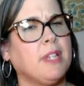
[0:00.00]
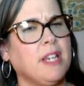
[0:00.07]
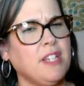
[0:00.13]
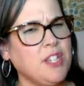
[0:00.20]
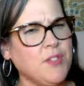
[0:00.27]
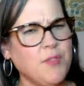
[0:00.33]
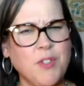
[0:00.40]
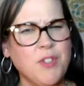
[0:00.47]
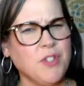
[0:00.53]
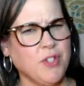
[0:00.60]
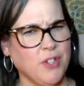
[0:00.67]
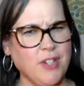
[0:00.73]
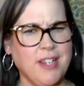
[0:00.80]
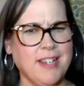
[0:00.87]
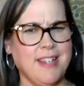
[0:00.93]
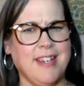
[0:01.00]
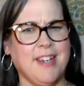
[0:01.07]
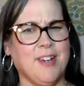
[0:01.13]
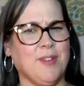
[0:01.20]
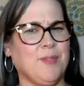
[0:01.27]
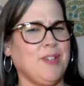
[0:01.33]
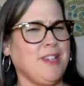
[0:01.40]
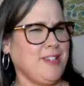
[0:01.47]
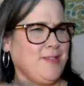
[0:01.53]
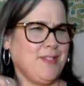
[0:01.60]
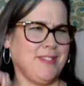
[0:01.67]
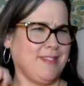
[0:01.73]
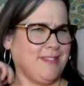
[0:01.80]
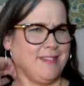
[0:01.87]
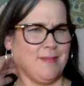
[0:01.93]
it just feels good in here. What do you
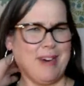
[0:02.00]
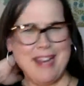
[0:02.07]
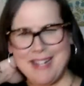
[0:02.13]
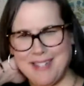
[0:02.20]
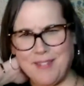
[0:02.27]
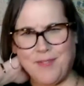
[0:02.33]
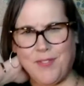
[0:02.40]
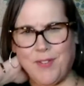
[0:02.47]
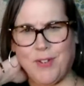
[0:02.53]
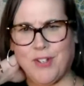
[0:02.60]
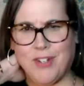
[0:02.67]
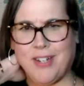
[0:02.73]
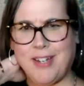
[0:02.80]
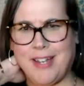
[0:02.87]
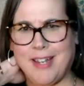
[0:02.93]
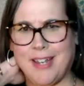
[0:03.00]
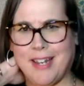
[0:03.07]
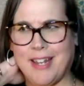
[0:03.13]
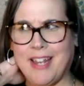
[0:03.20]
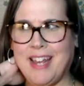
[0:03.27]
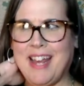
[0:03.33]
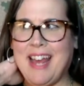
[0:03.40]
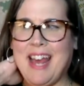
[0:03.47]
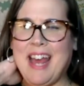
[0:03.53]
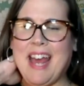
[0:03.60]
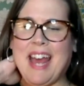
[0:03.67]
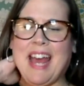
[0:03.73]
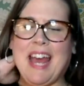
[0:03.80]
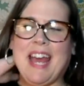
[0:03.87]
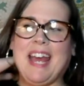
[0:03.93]
feel good?
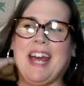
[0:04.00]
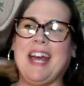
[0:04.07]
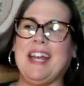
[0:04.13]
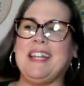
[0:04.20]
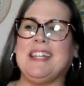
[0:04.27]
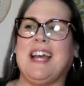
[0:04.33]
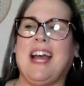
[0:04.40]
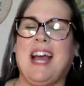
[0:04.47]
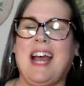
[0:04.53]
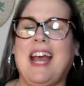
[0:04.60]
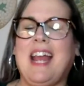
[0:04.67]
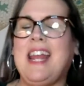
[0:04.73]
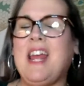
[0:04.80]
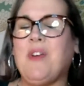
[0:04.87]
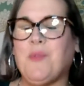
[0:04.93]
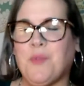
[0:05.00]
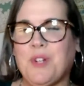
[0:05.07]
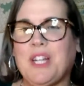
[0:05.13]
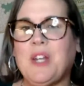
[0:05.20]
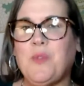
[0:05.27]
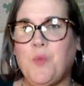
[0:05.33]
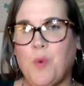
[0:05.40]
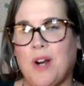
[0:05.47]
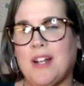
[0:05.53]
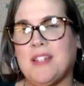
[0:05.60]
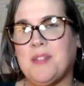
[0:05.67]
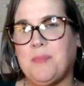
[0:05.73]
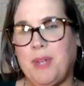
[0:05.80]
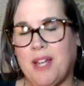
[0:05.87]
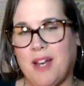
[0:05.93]
And it really
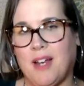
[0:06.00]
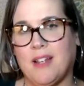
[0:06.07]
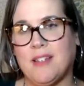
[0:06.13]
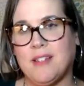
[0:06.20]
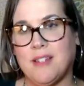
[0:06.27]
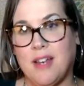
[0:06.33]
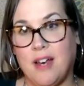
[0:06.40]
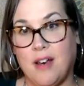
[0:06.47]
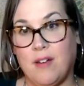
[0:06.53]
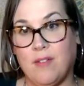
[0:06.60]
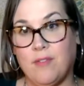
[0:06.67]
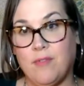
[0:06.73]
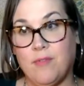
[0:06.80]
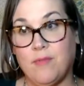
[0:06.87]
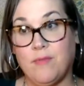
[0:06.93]
was because of